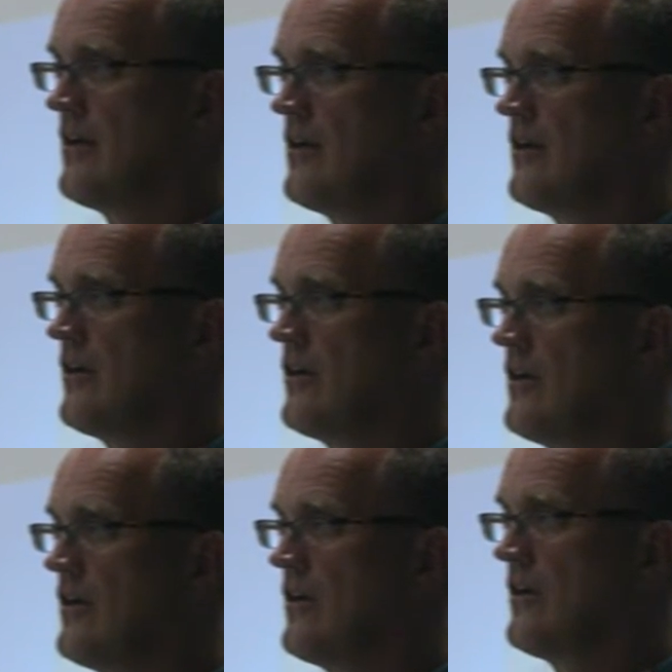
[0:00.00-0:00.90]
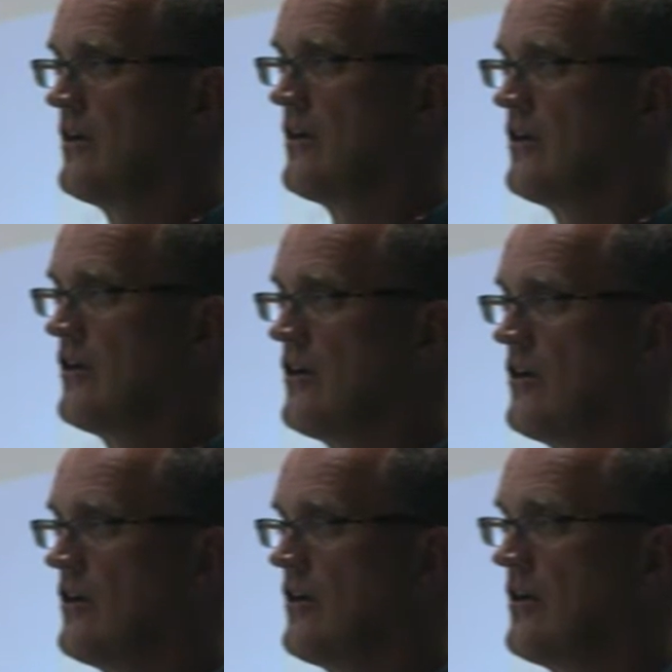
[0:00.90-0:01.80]
really didn't know or didn't care
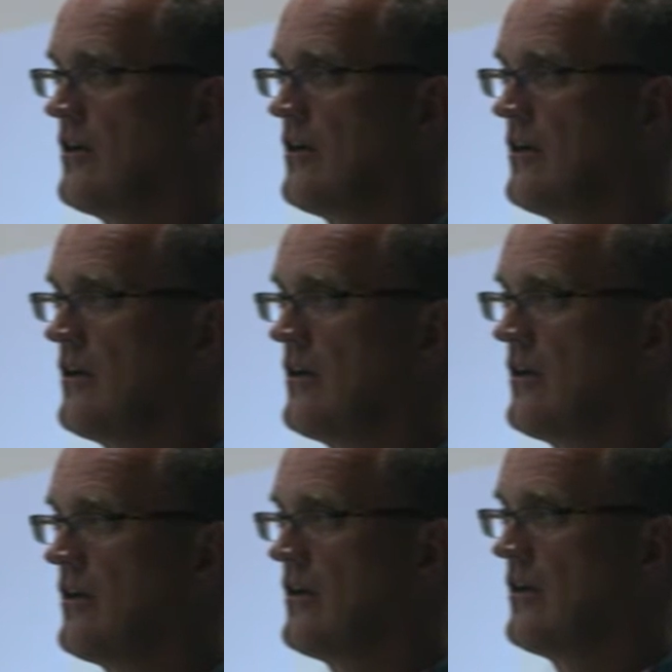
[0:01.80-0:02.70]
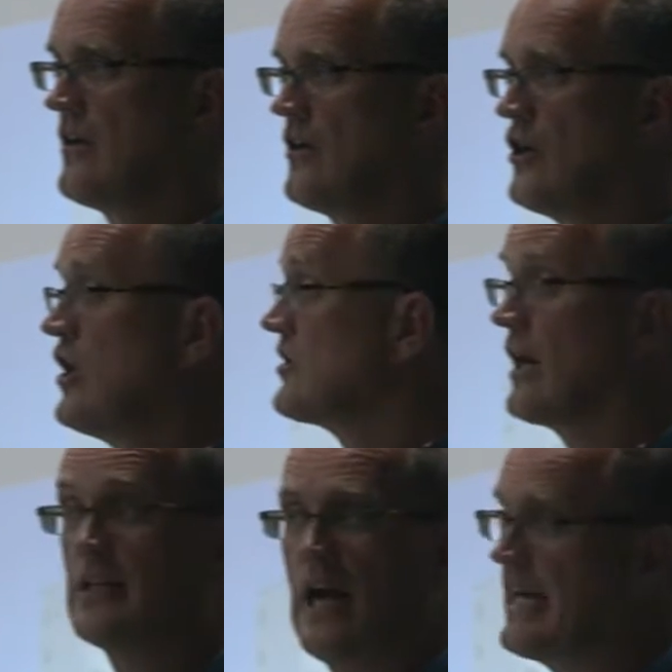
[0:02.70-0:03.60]
were from that. that
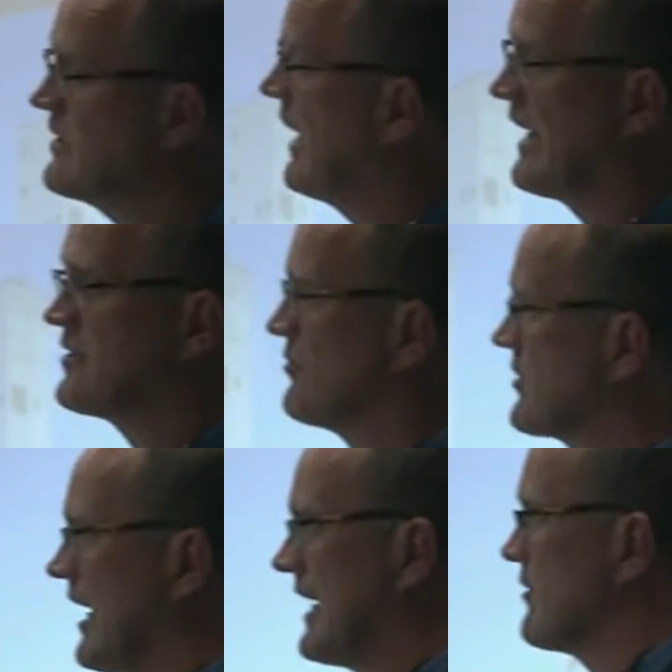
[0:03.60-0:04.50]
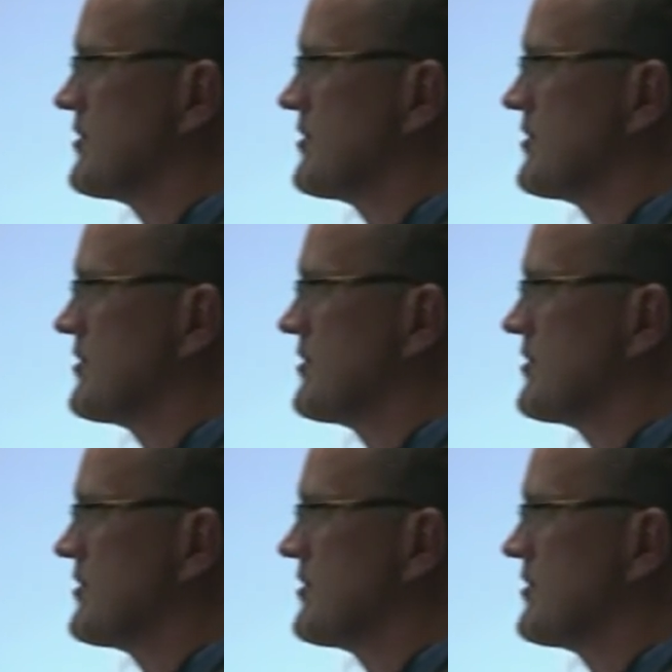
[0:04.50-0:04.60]
I, I, I don't I don't